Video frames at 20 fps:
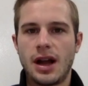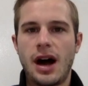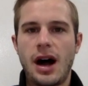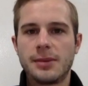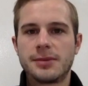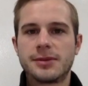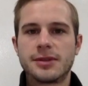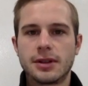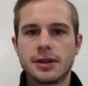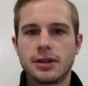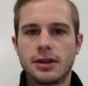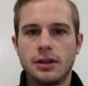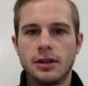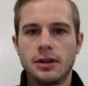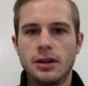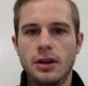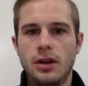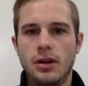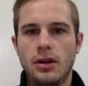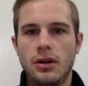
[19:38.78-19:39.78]

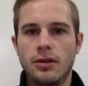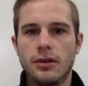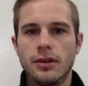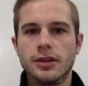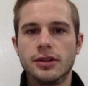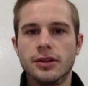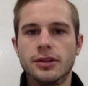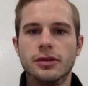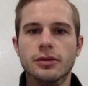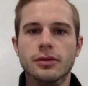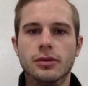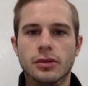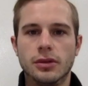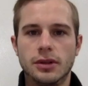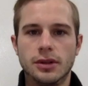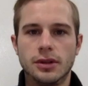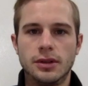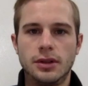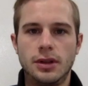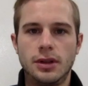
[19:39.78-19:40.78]
obstacle or a
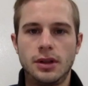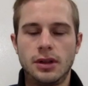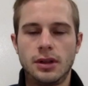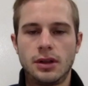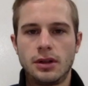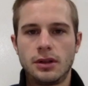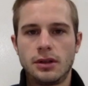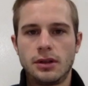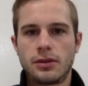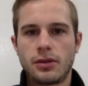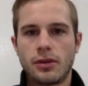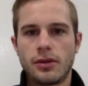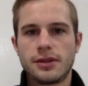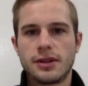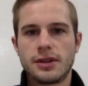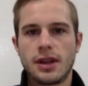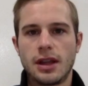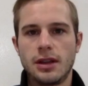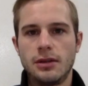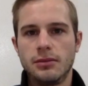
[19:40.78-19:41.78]
tool
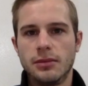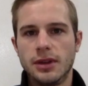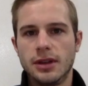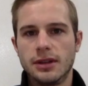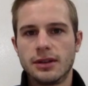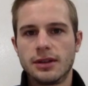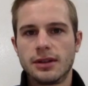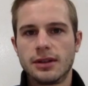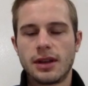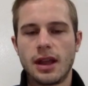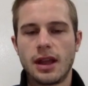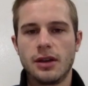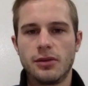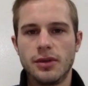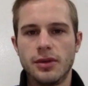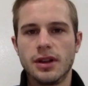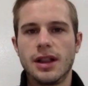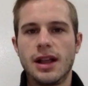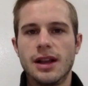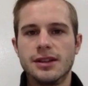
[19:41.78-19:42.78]
towards enlightenment
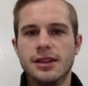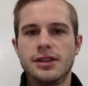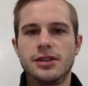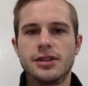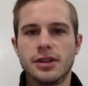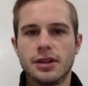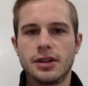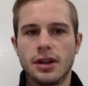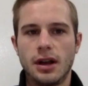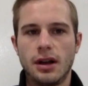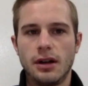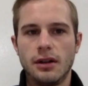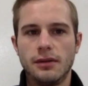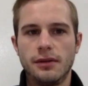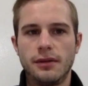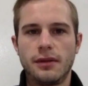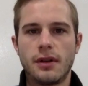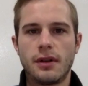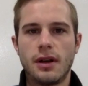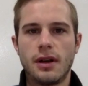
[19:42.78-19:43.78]
and realization
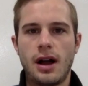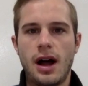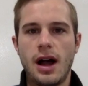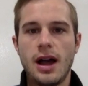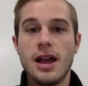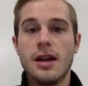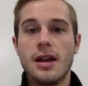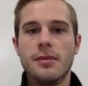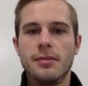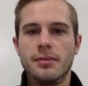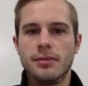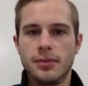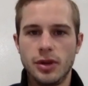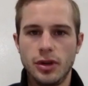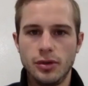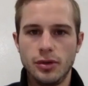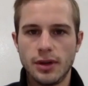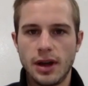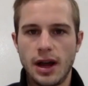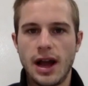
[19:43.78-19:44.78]
of I am
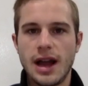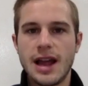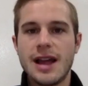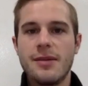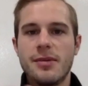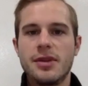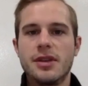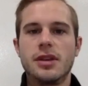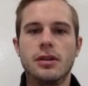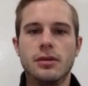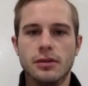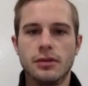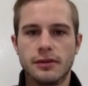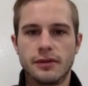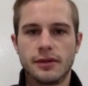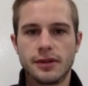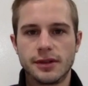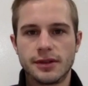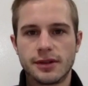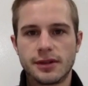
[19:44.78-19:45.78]
the
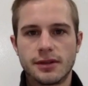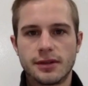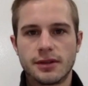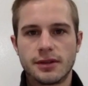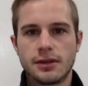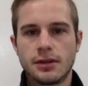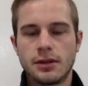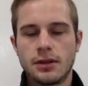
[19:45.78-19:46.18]
universe?